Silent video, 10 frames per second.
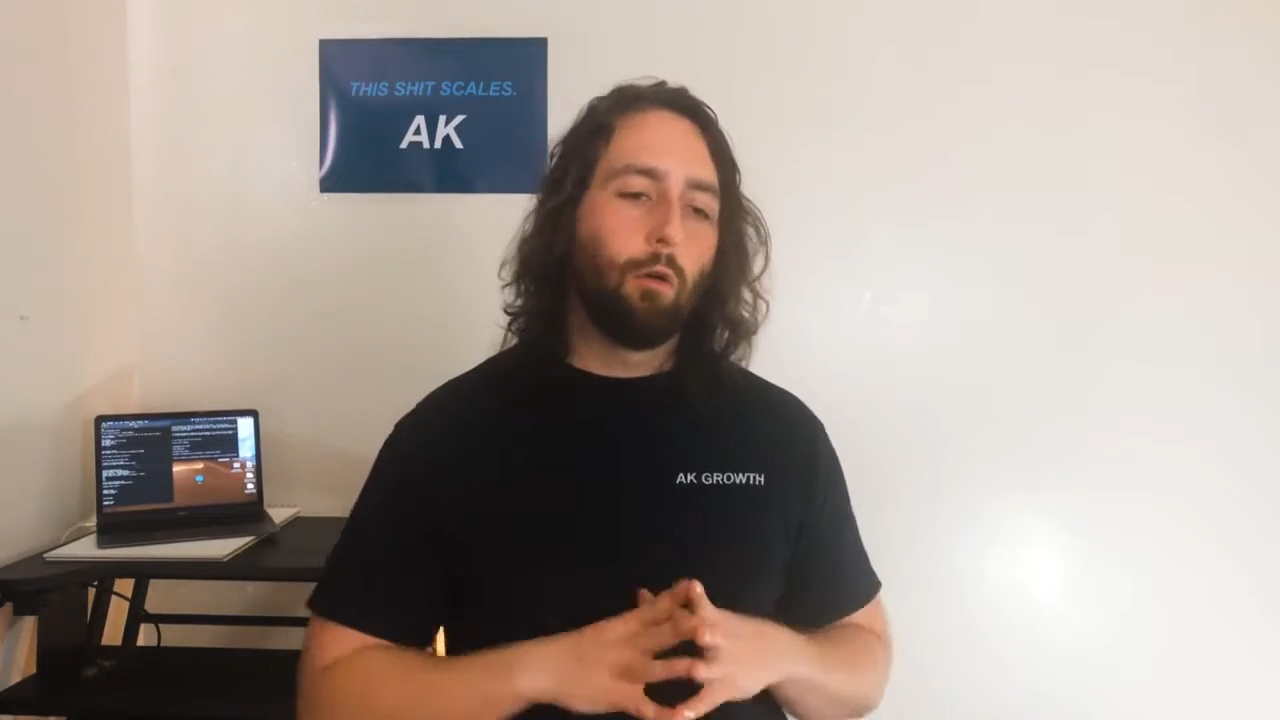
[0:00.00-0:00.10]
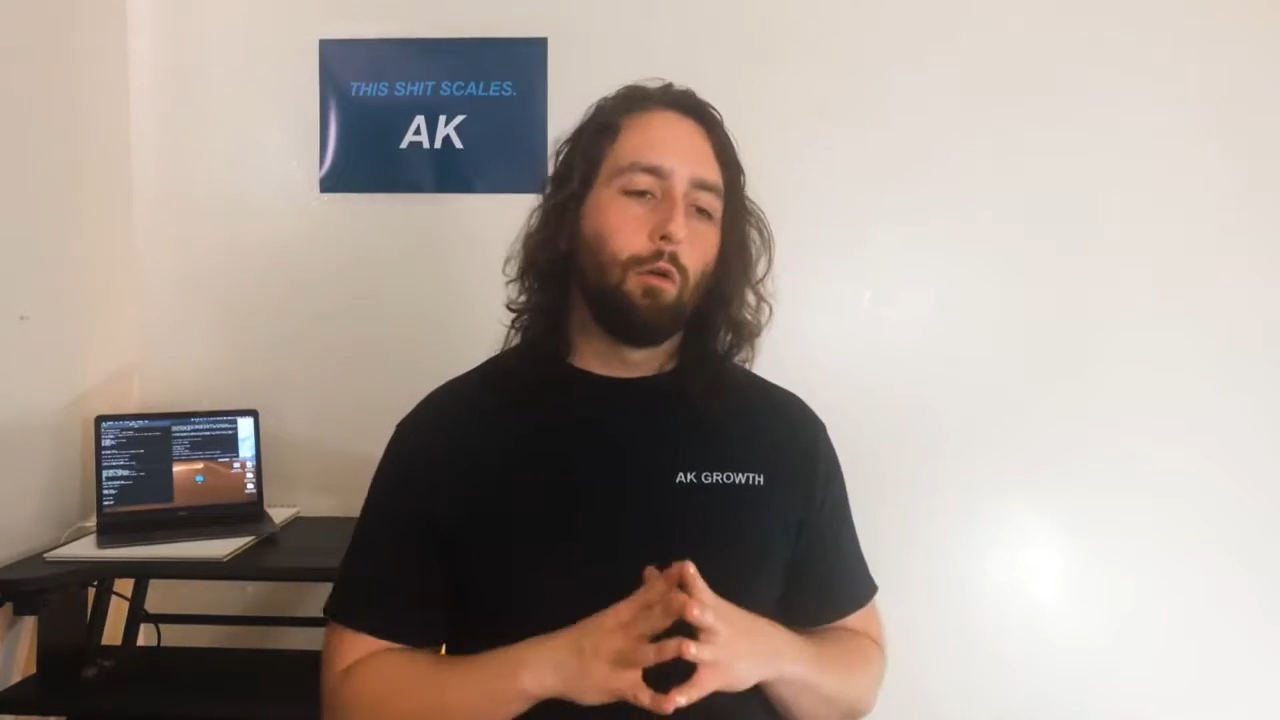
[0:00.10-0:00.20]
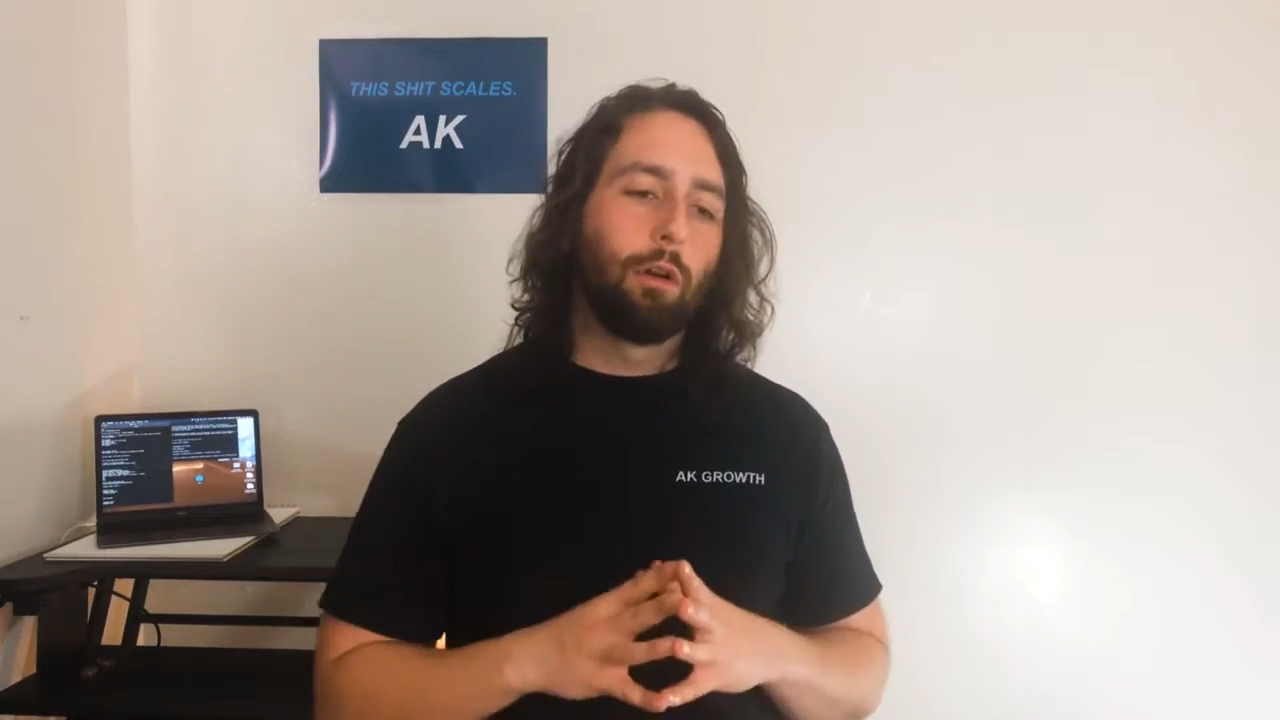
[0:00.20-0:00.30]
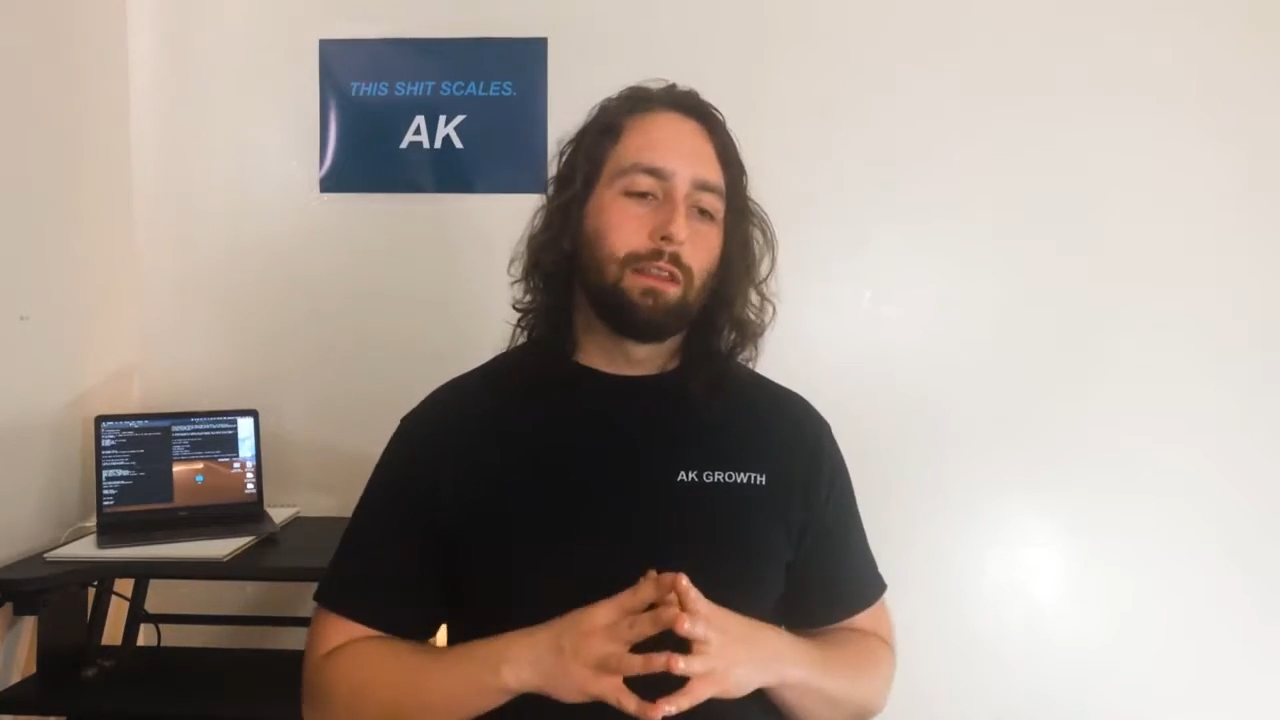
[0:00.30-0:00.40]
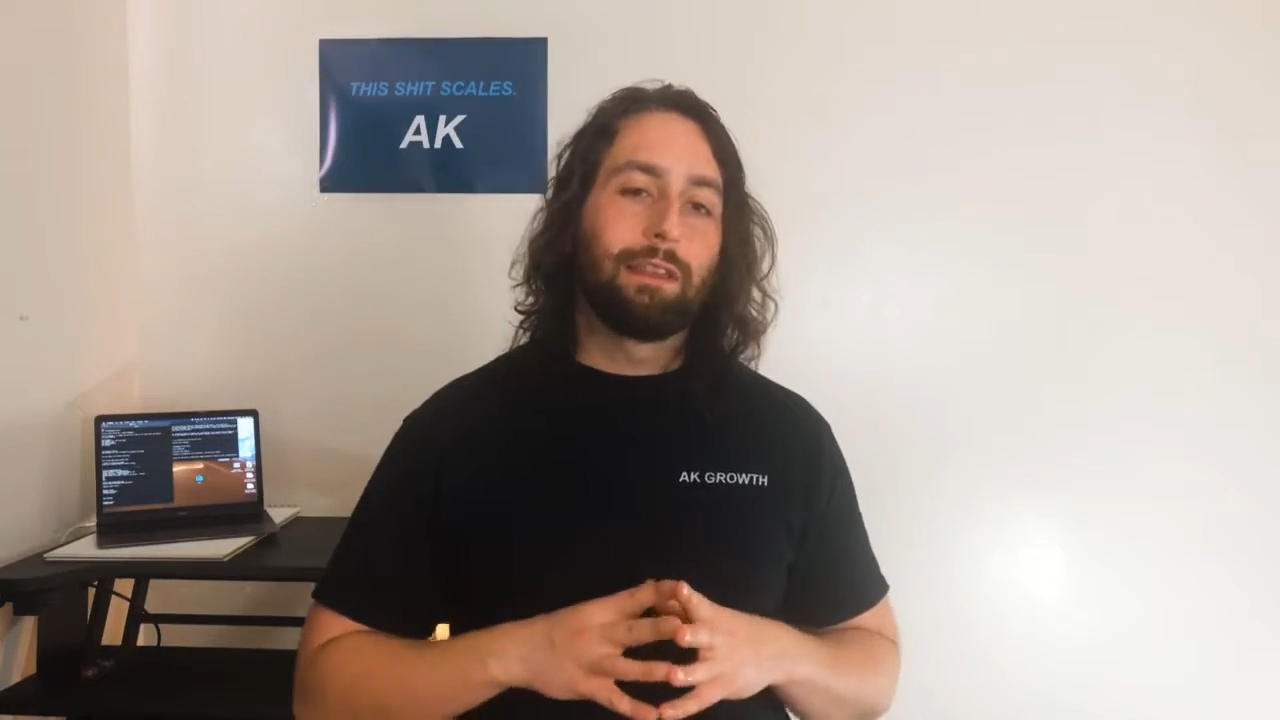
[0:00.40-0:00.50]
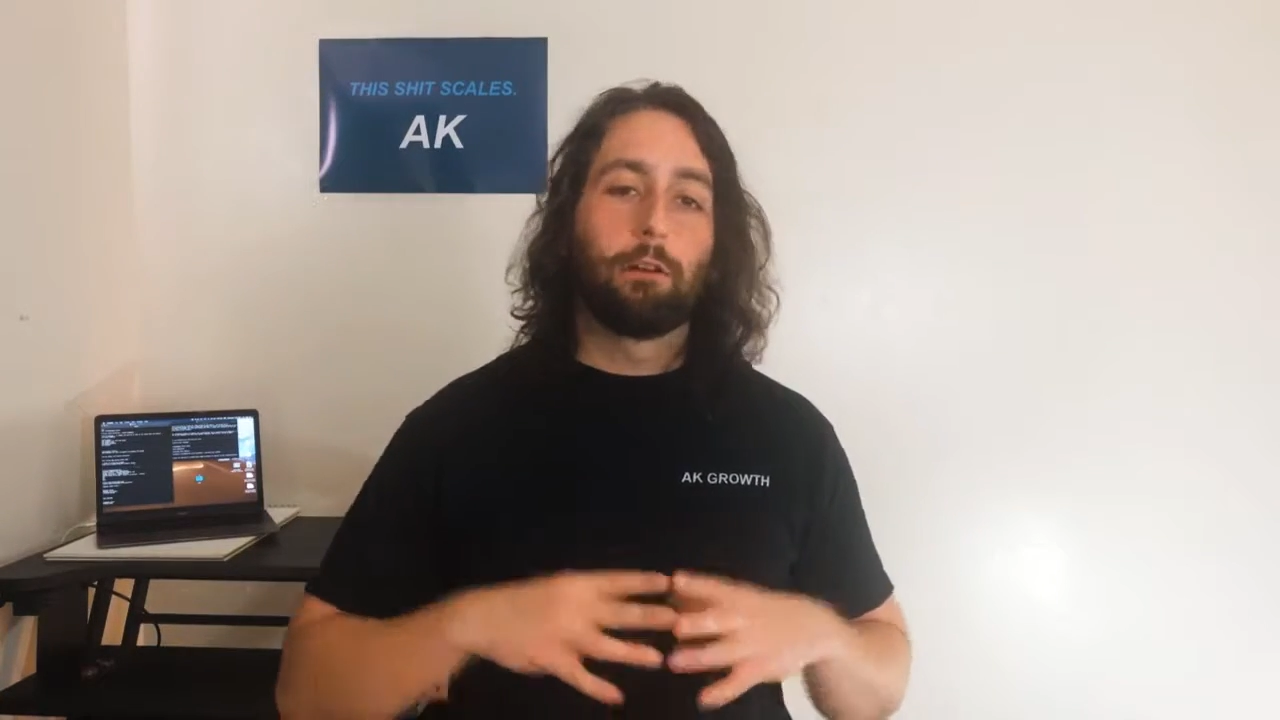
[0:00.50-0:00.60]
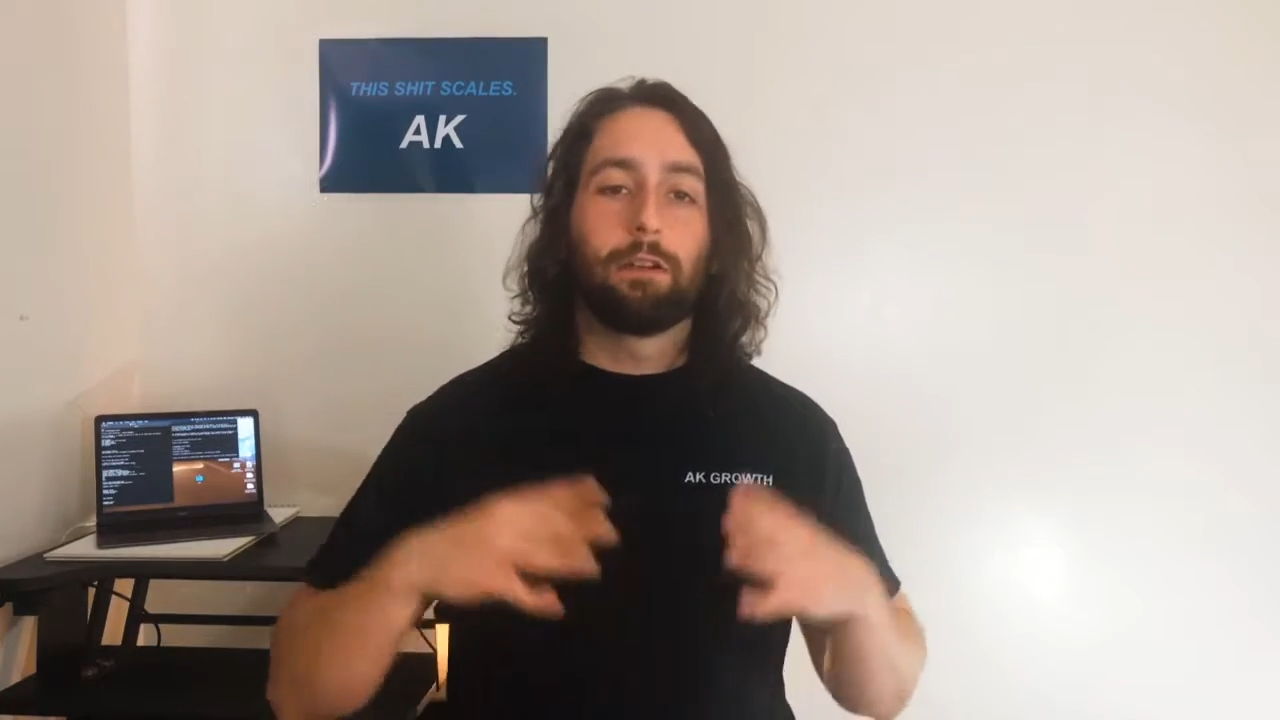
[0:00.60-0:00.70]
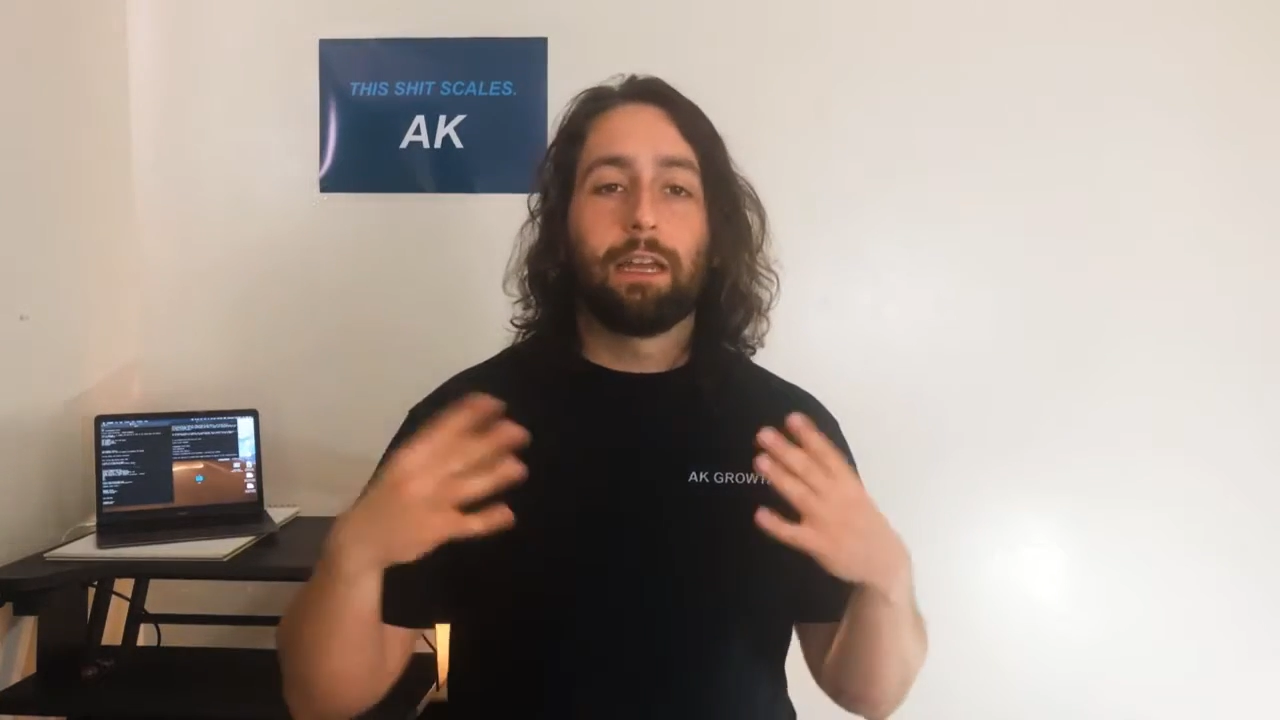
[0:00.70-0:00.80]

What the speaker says: or their